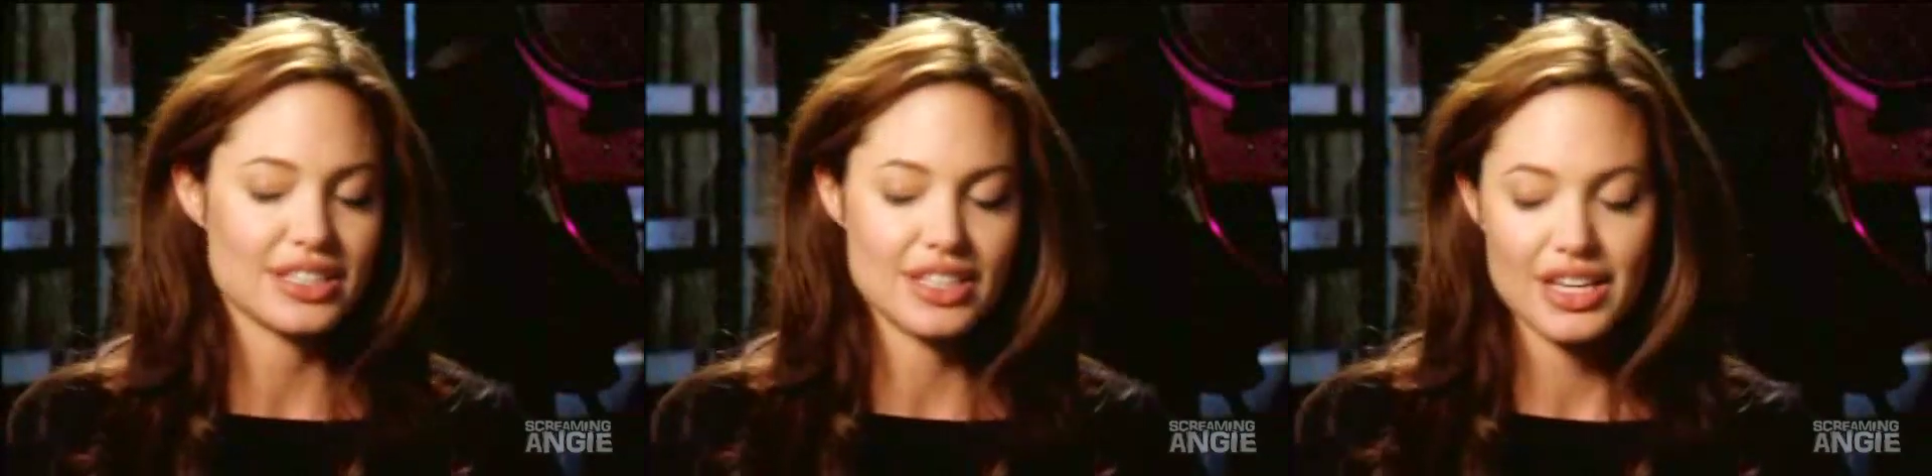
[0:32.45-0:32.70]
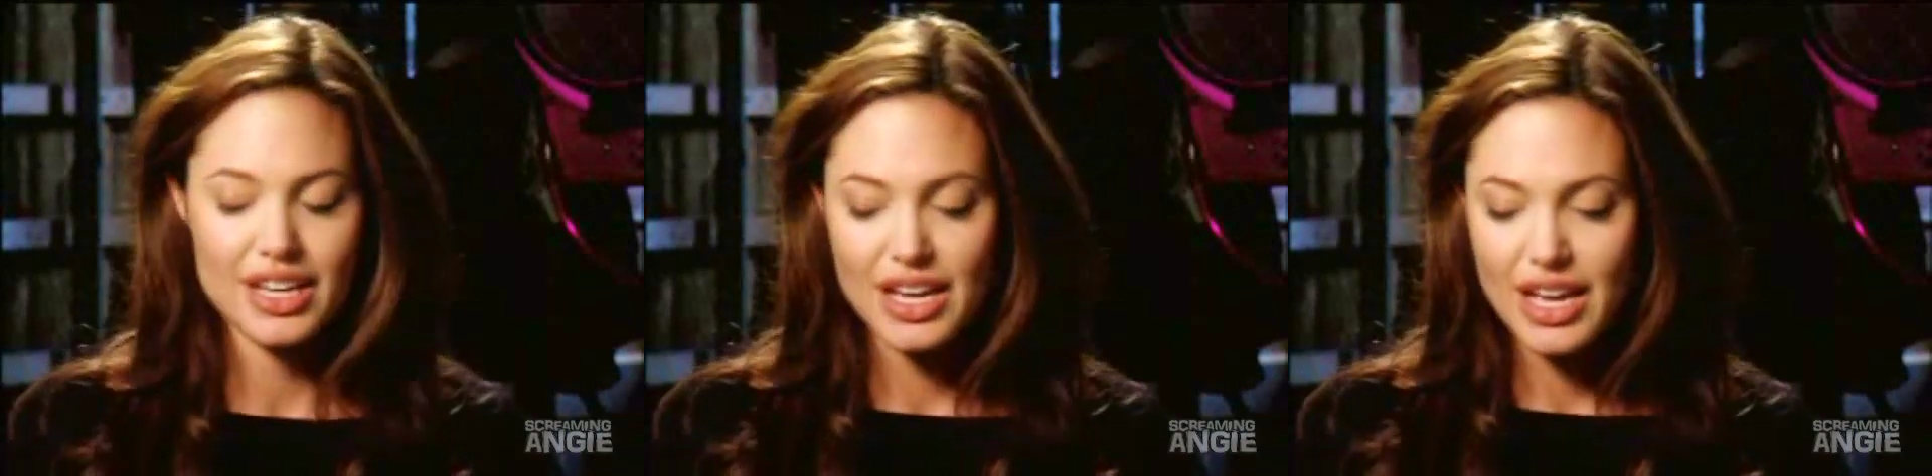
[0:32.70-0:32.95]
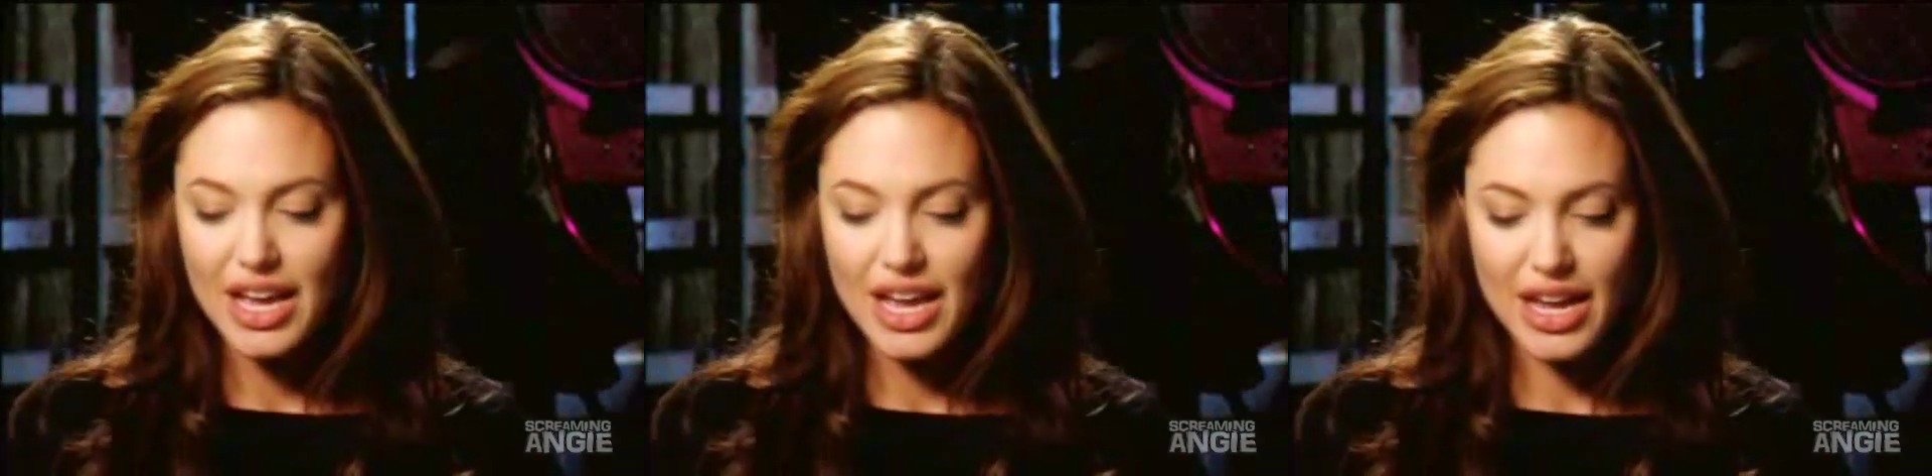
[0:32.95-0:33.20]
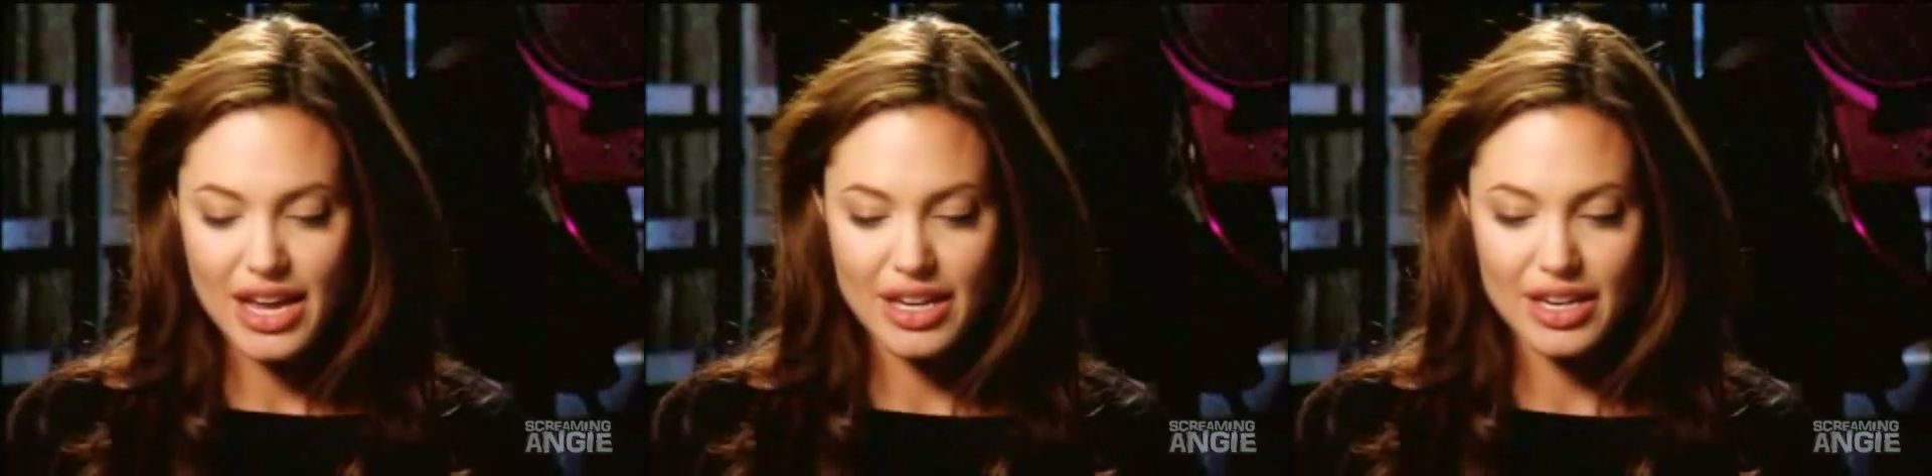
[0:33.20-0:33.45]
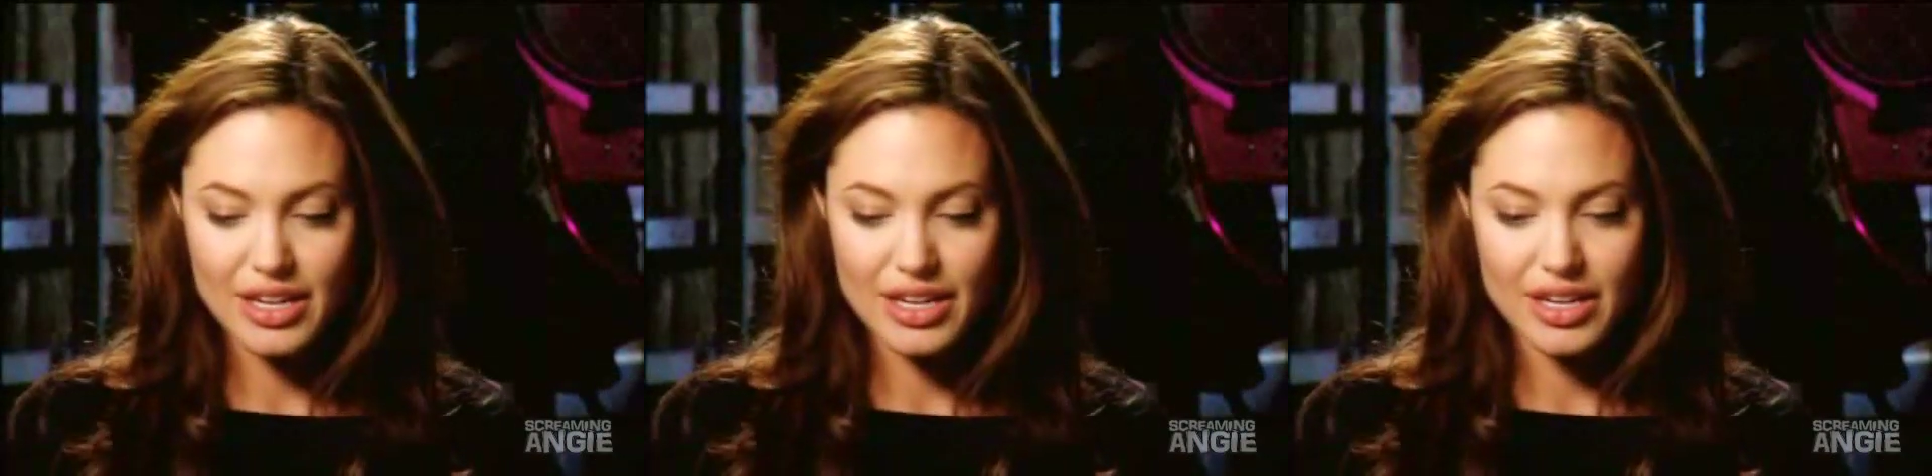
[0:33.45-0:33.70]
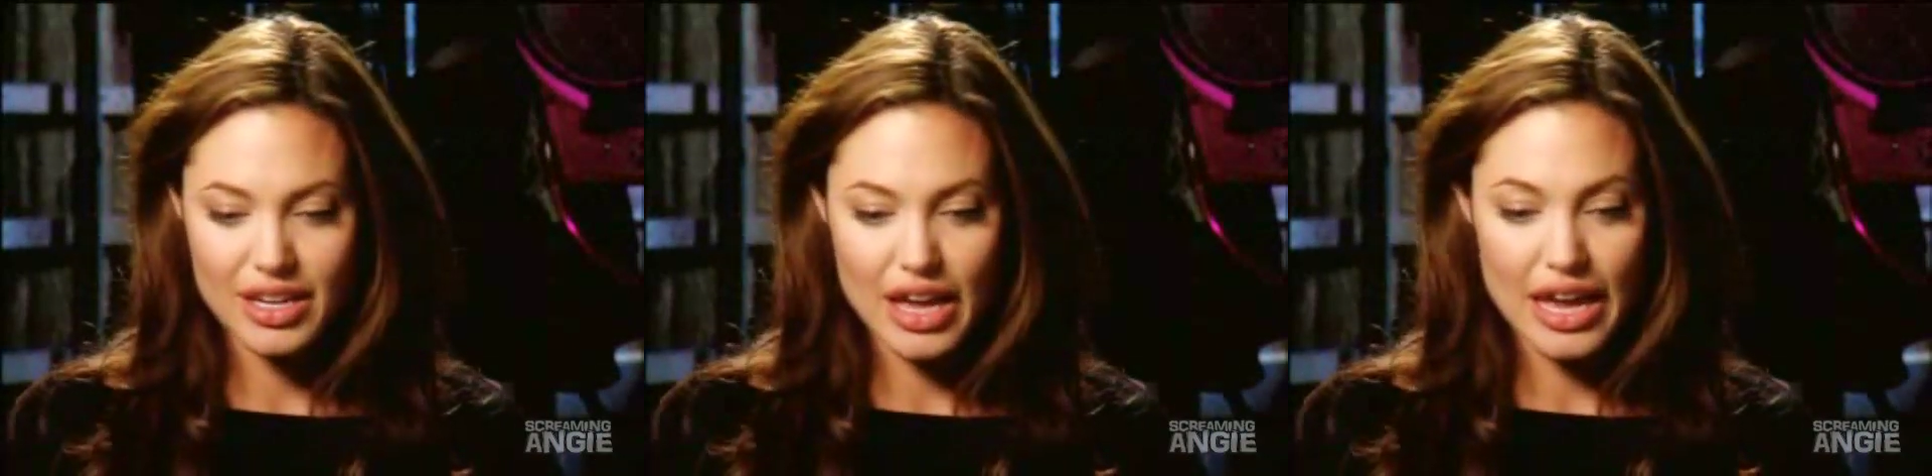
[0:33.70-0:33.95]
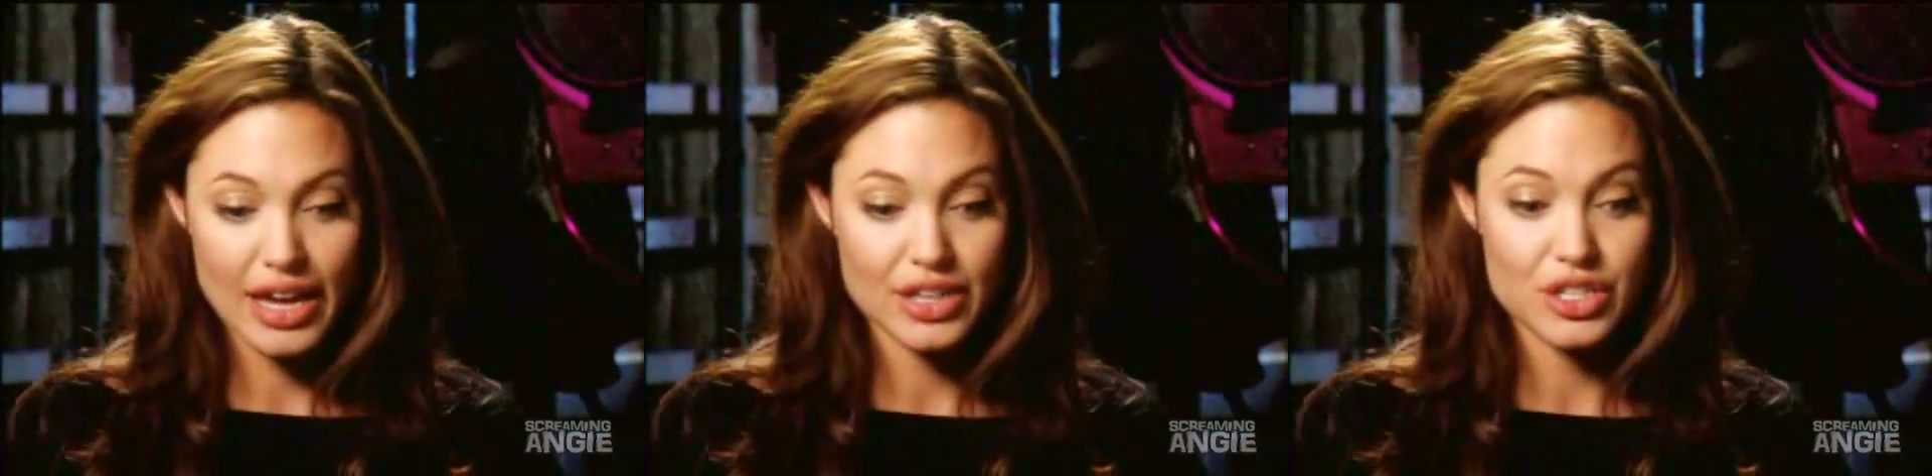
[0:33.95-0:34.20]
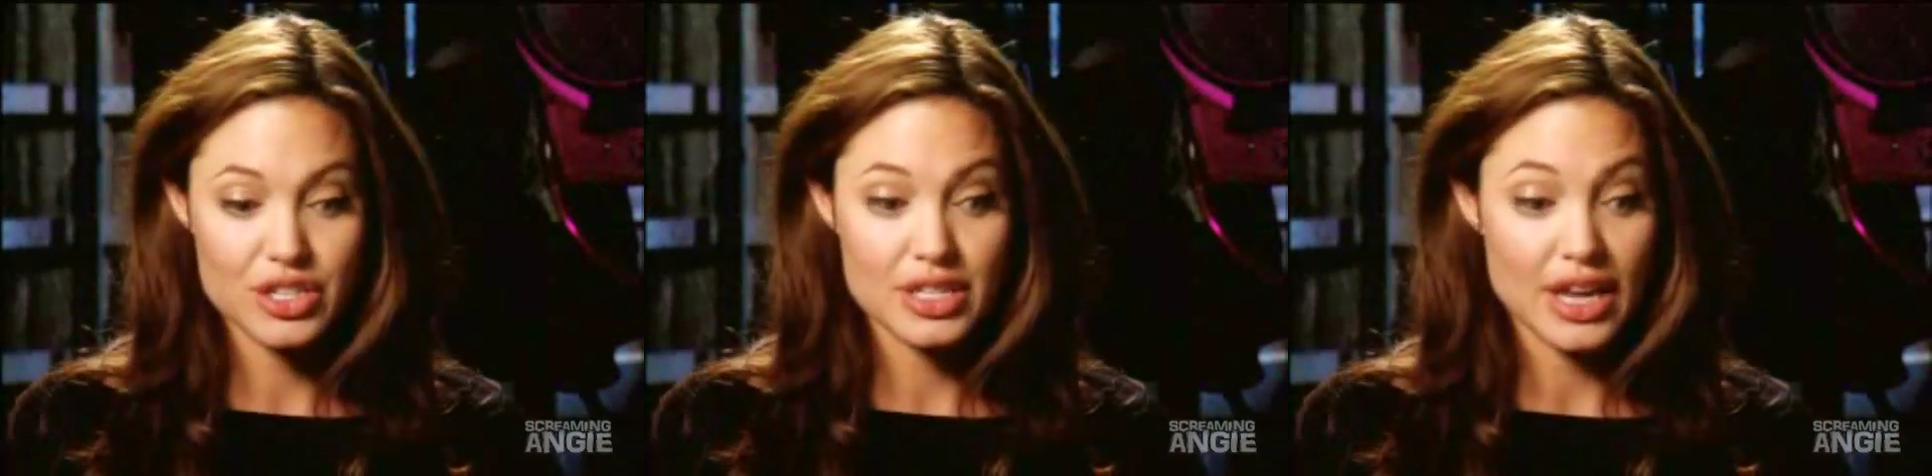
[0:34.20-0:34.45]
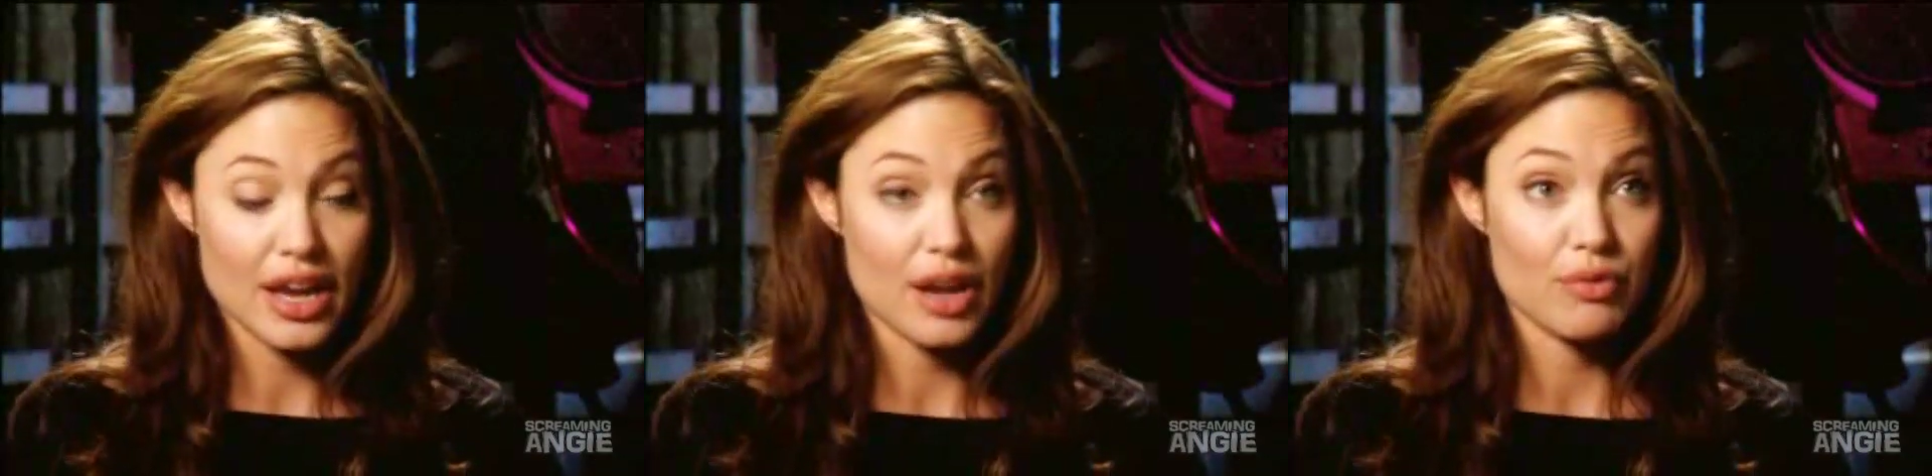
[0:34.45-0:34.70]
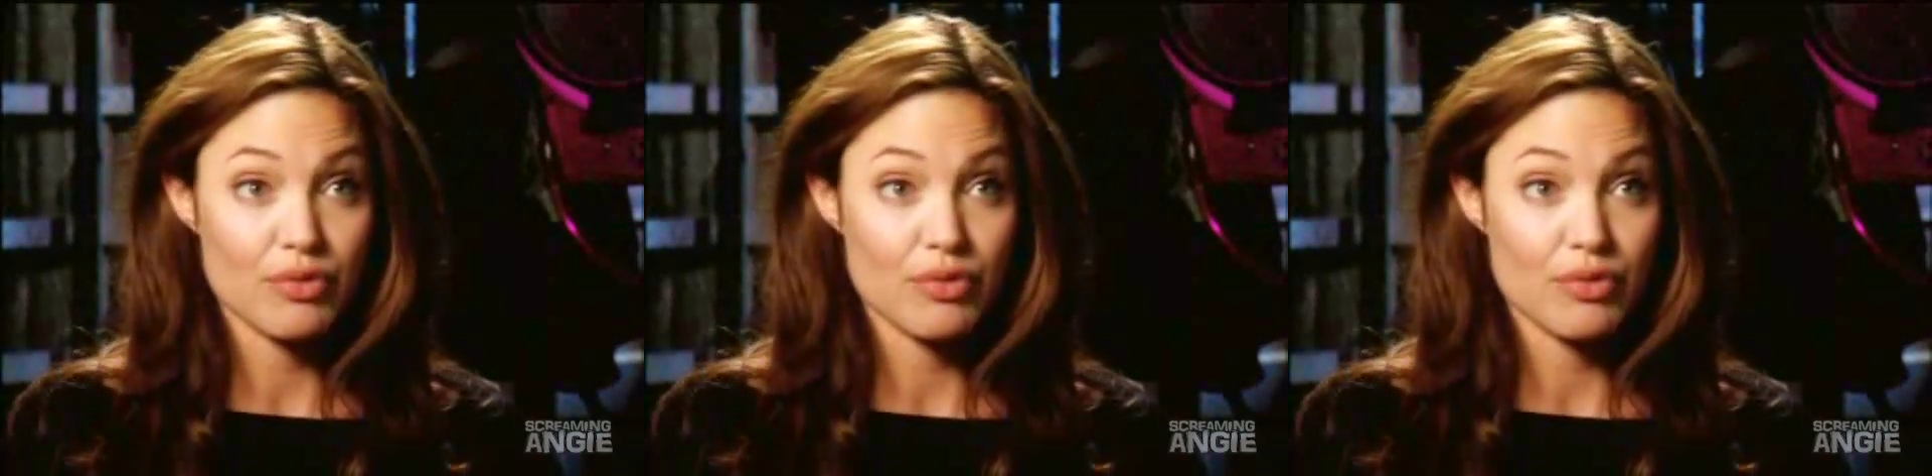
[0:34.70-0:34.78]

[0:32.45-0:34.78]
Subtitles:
and I just sat up